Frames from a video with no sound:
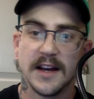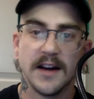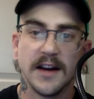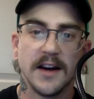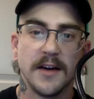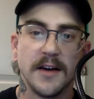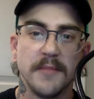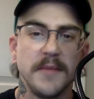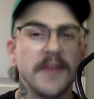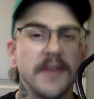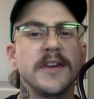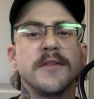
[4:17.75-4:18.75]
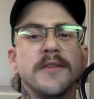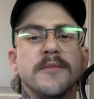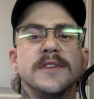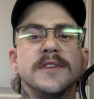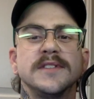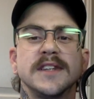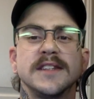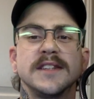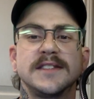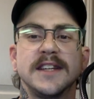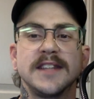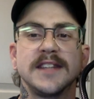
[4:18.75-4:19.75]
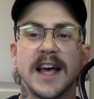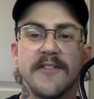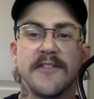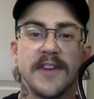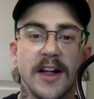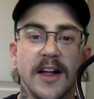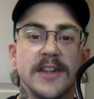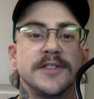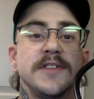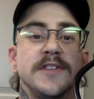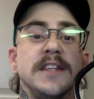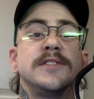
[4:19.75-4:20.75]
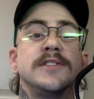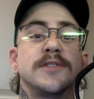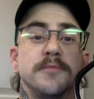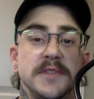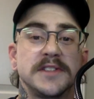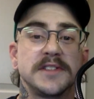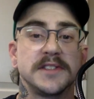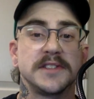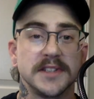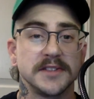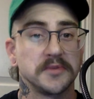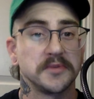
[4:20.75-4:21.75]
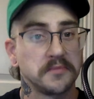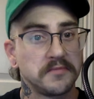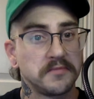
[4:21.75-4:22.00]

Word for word: Marion was said to have knowledge of Eastern mysticism.